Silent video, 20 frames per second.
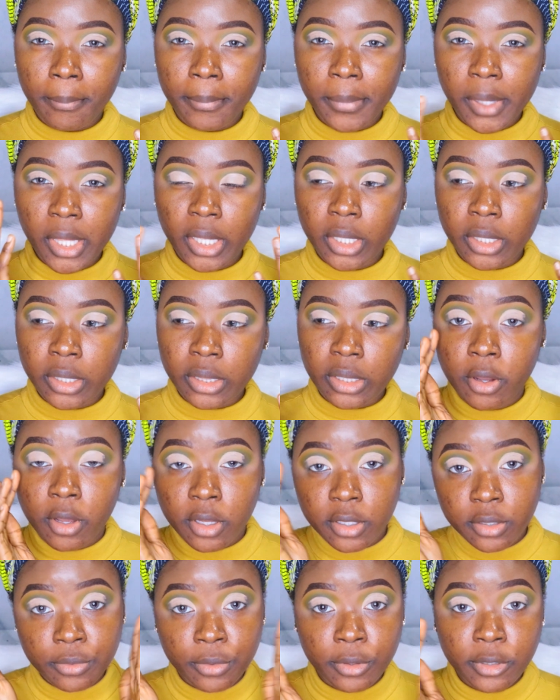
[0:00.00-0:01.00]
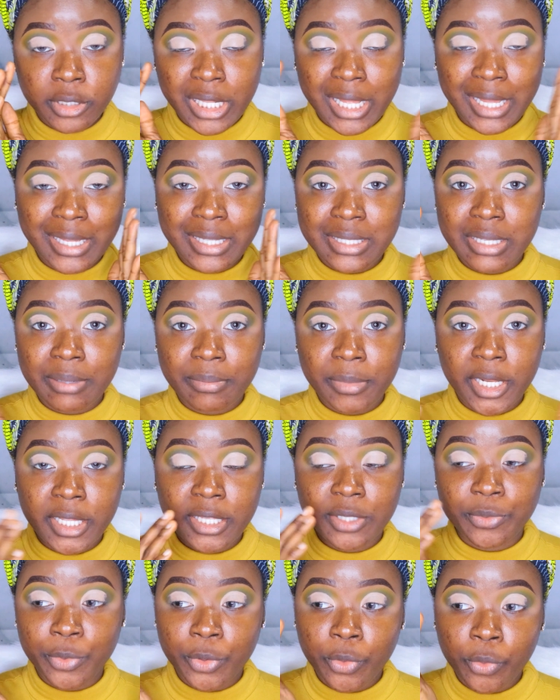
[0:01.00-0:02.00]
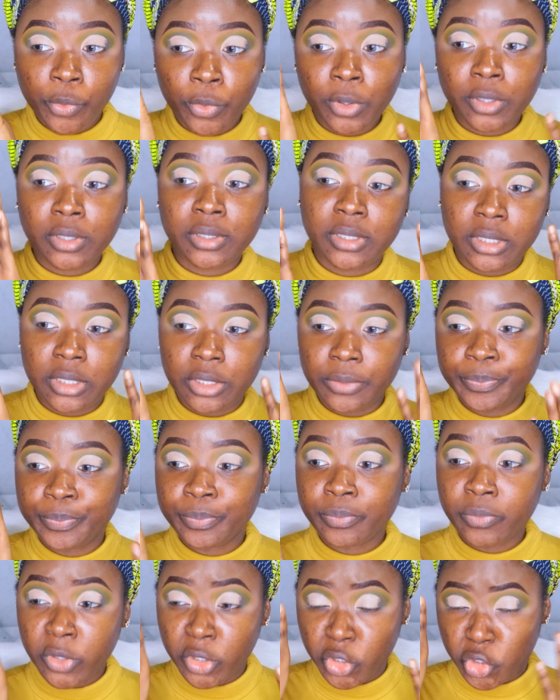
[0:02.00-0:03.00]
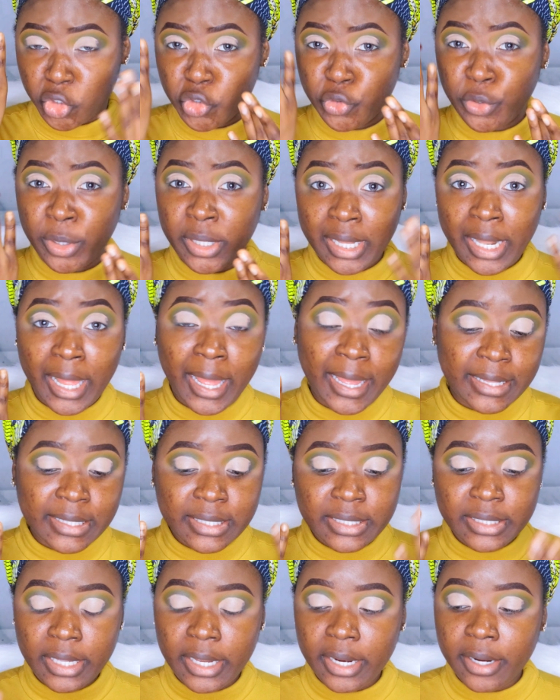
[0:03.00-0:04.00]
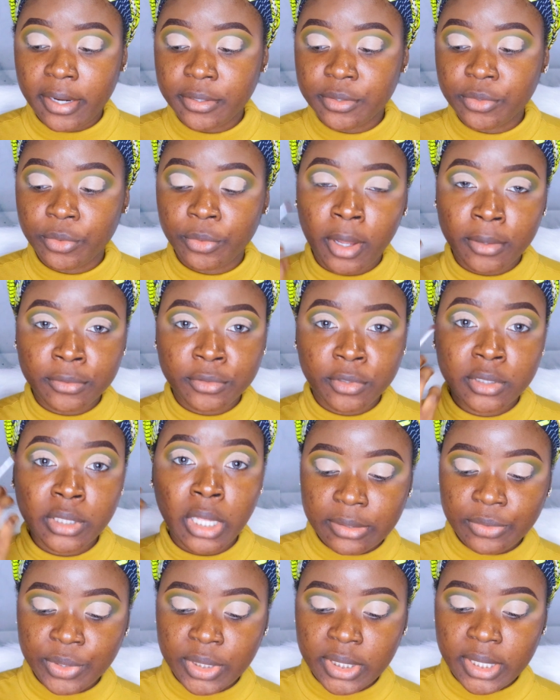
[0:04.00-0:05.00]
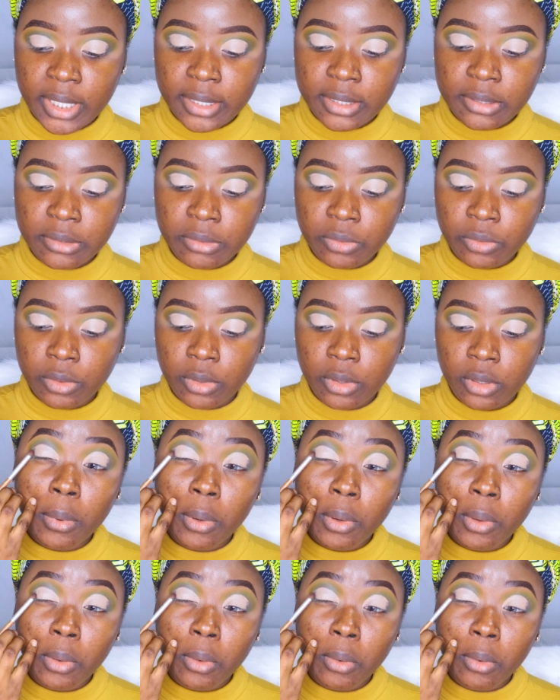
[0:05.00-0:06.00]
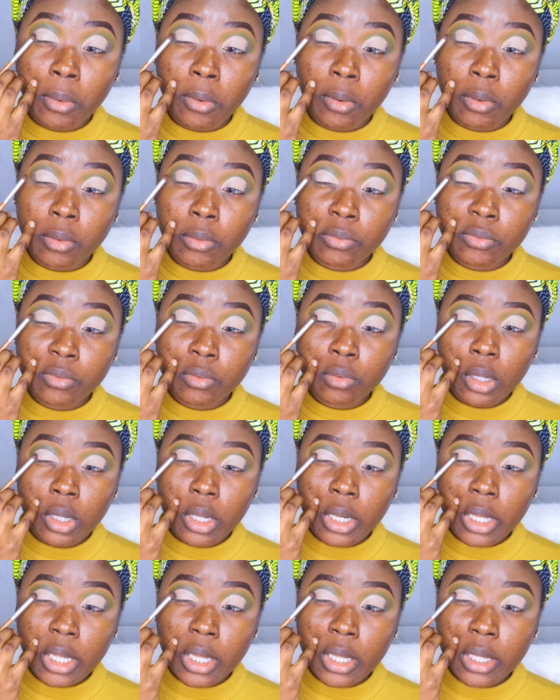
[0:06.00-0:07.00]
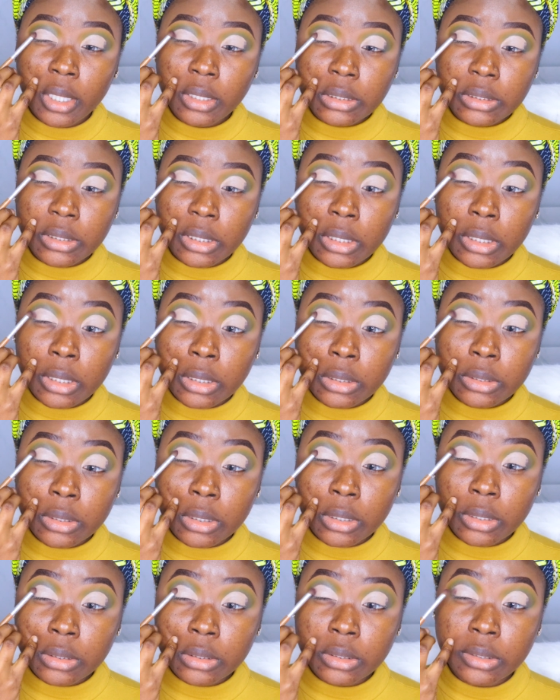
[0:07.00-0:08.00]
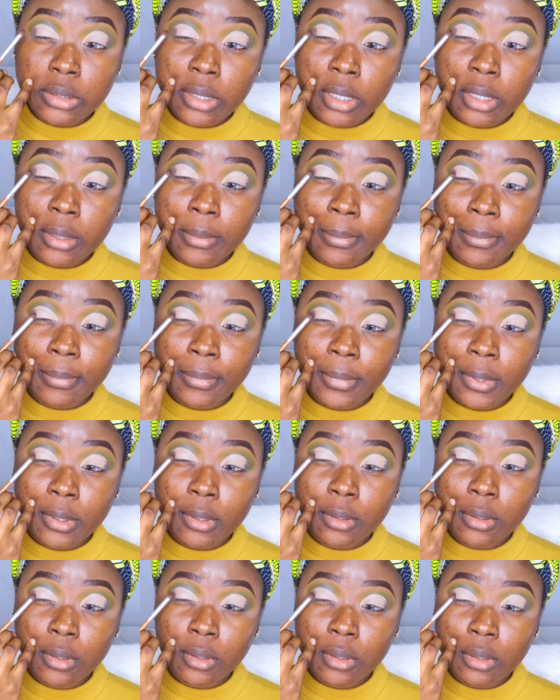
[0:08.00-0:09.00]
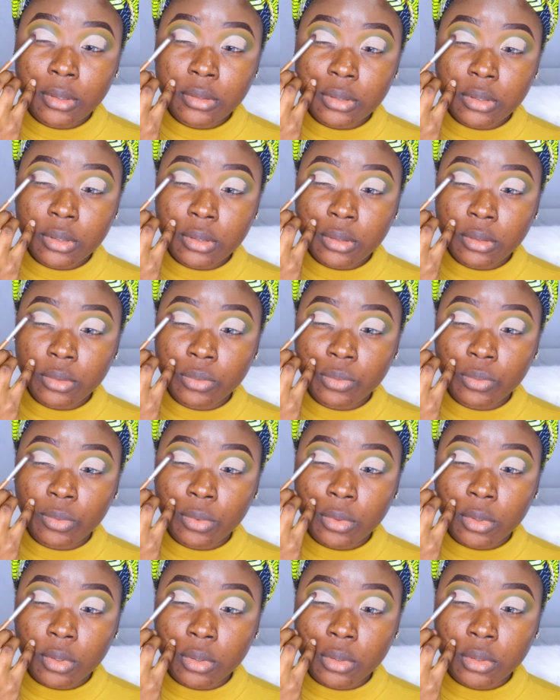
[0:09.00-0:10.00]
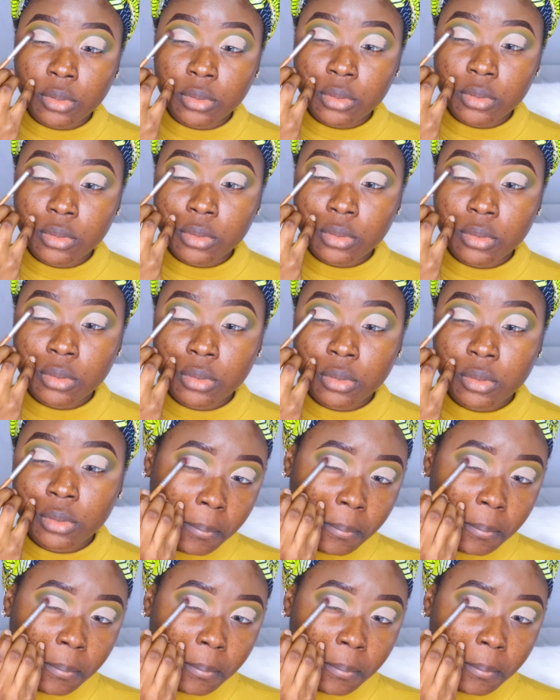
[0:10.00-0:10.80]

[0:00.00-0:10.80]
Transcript: make the cut crease lines seamless. We don't want the straight lines there, so I'll just use that to blur off the lines. And as you can see, I'm blending it inwards.